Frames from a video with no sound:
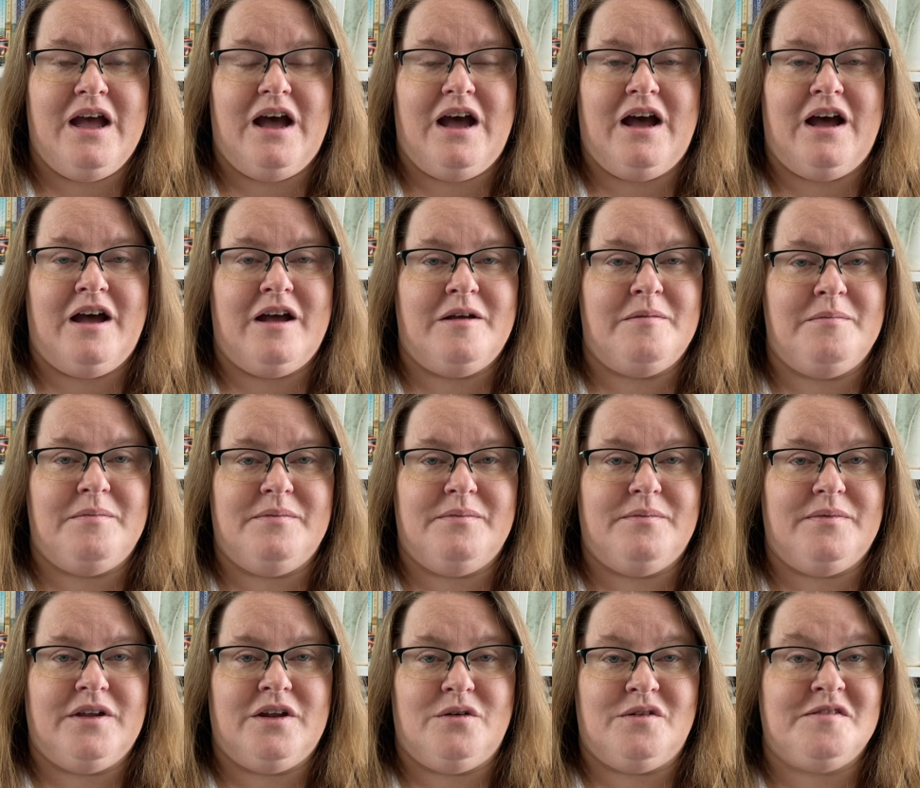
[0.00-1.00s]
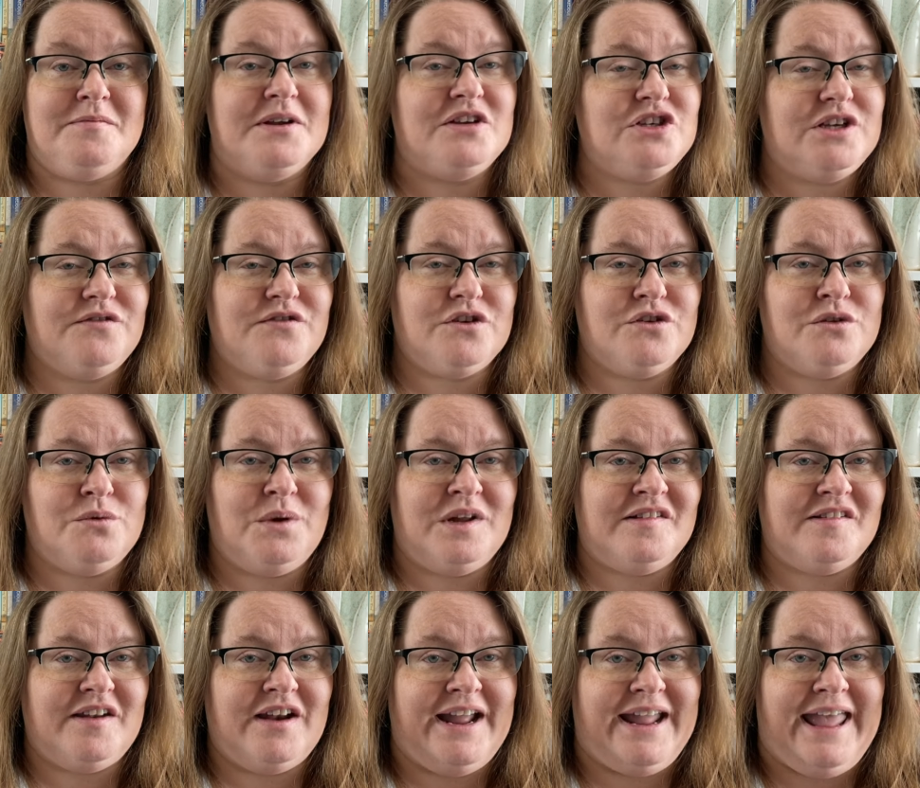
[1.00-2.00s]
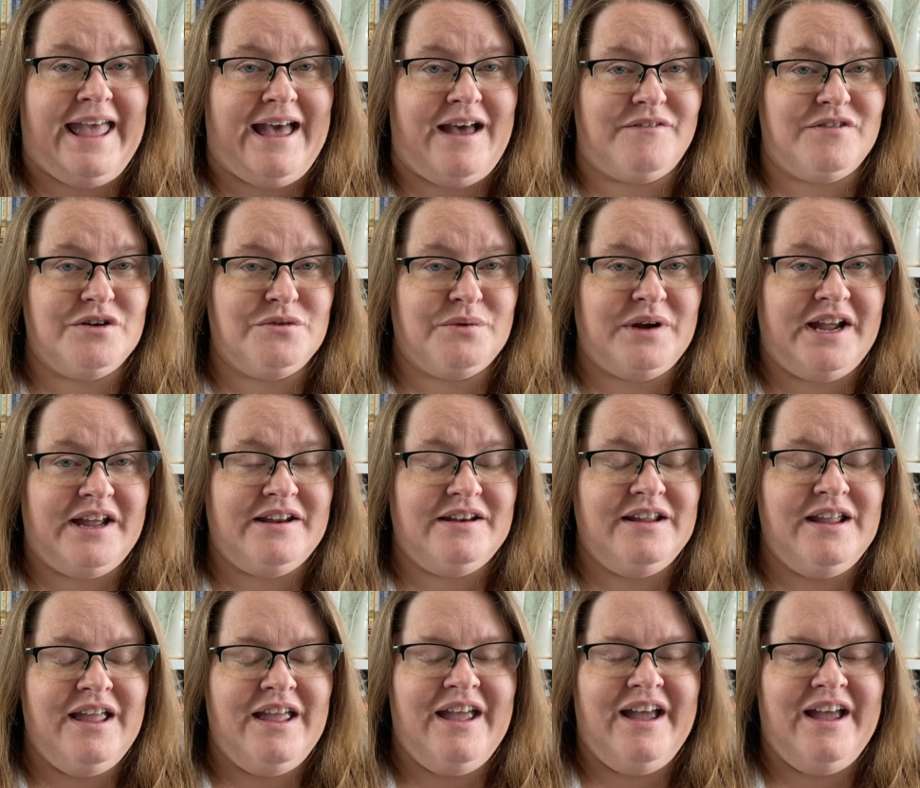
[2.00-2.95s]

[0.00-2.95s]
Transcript: um, you know, especially if they're the ones that I haven't read,